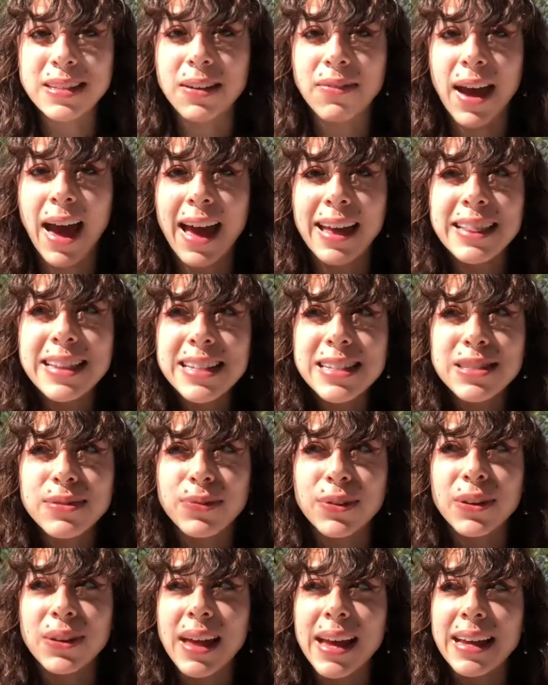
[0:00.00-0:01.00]
I've had this
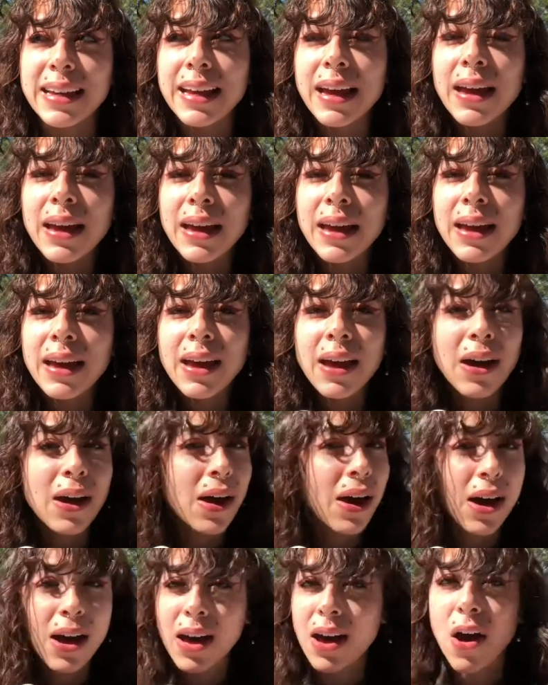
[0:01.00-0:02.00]
for like
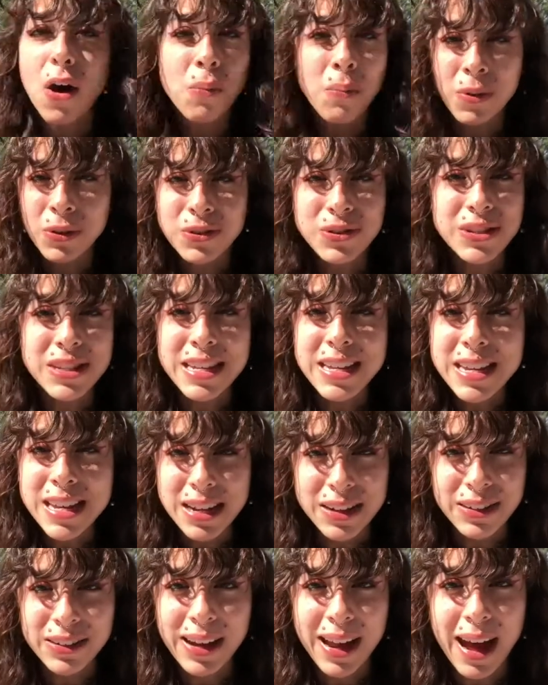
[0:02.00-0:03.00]
almost a
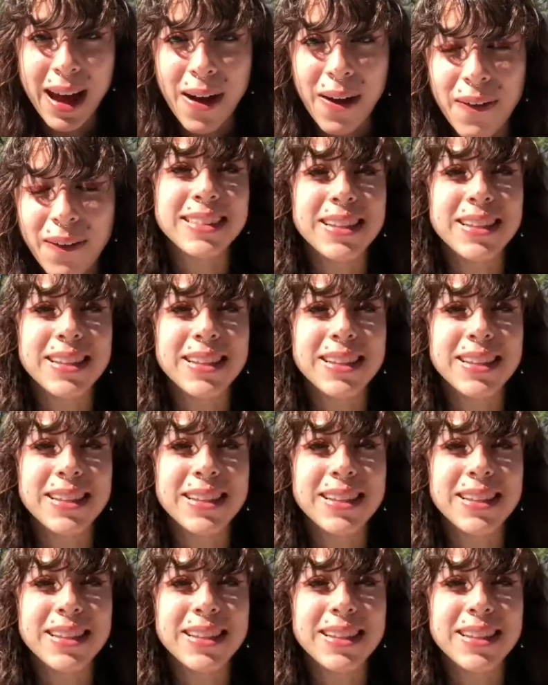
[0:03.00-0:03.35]
year now,